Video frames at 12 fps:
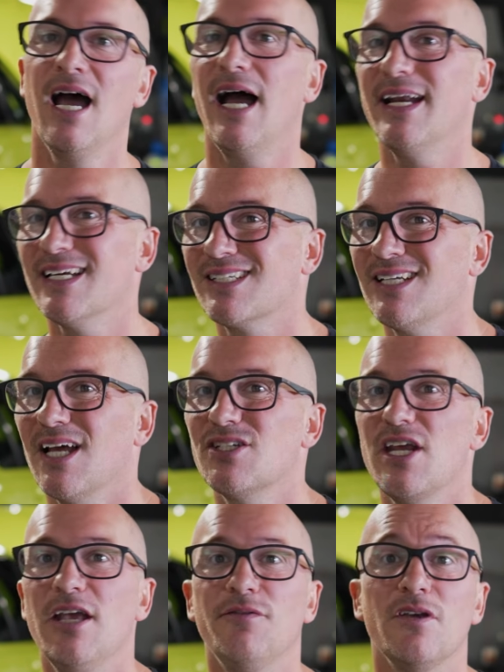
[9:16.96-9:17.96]
And as such,
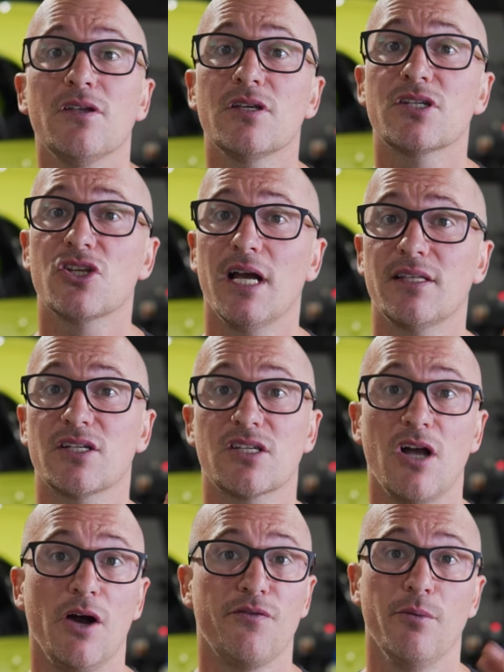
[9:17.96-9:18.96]
if you decide to start